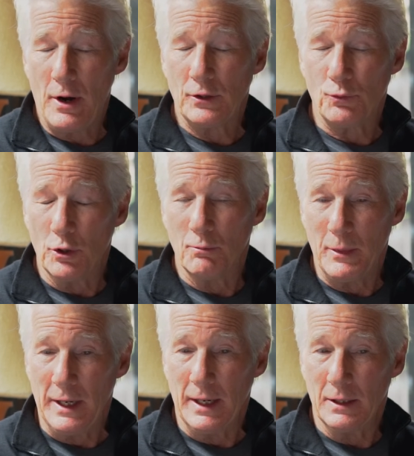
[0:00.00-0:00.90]
has real
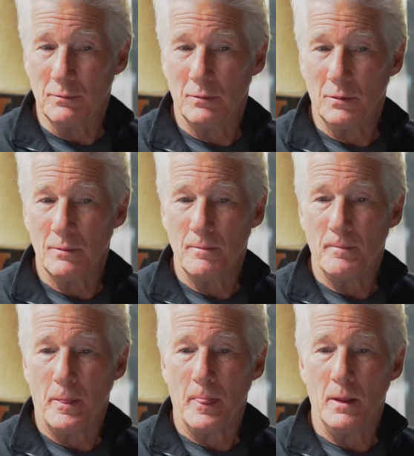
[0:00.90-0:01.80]
meaning
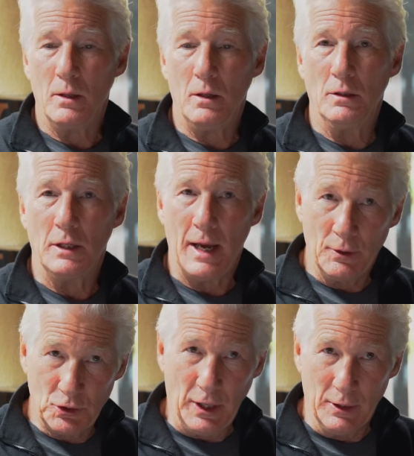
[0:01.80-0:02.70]
in the
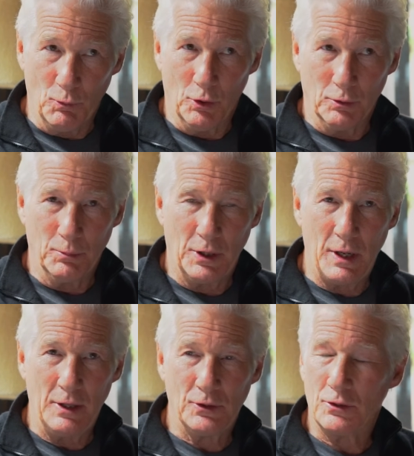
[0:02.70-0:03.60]
outside world, but it
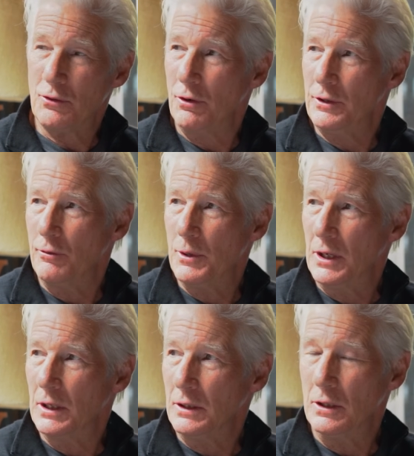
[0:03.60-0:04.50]
has extraordinary
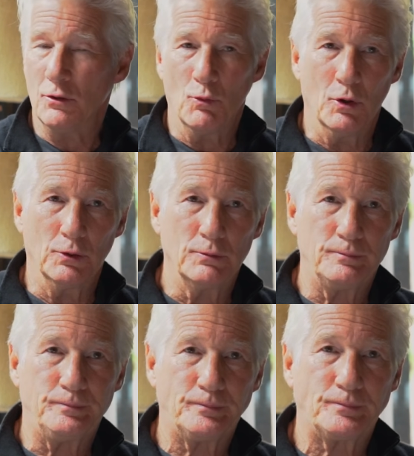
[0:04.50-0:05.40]
meaning in the inner world
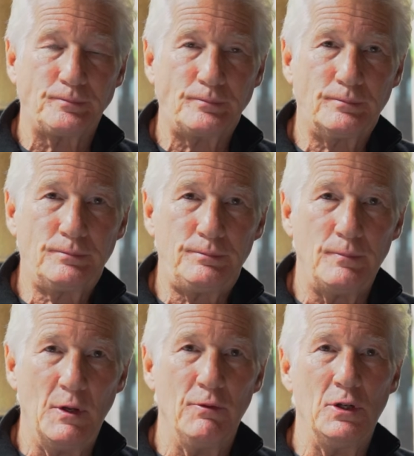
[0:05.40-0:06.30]

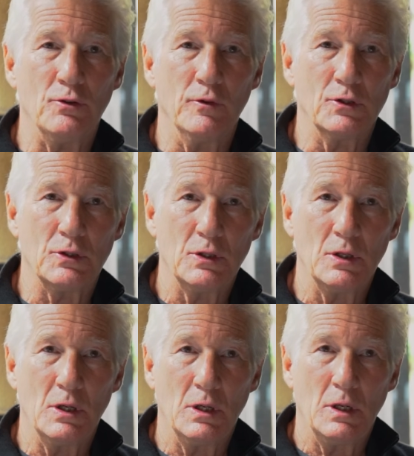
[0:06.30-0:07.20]
of each of us,
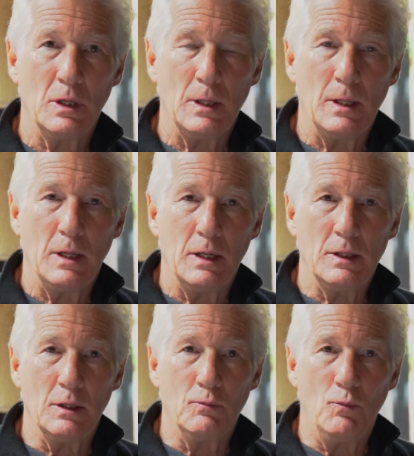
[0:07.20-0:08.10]

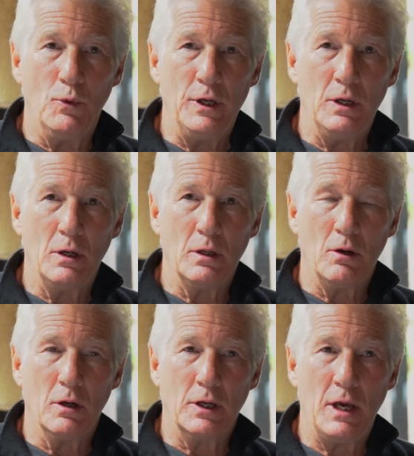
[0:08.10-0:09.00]
that we
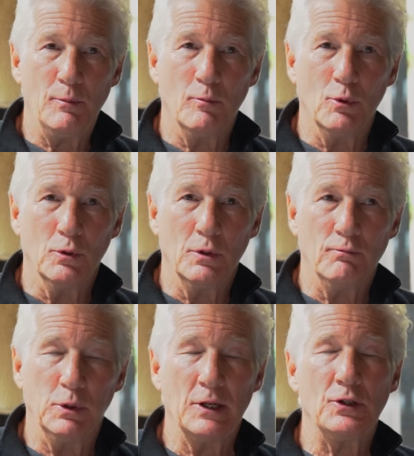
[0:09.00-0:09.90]
are capable of
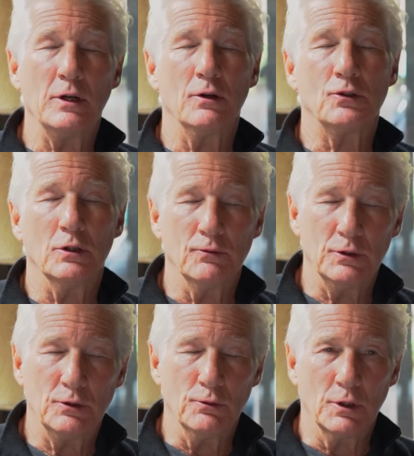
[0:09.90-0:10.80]
blessing ourselves
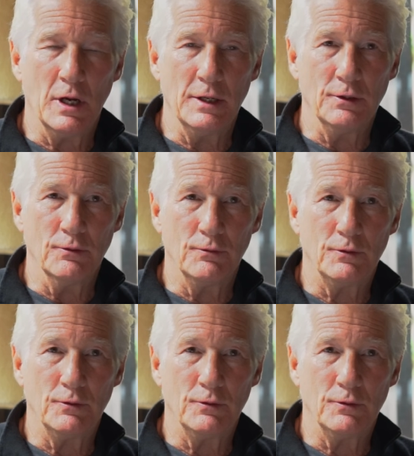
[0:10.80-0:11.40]
into a kind of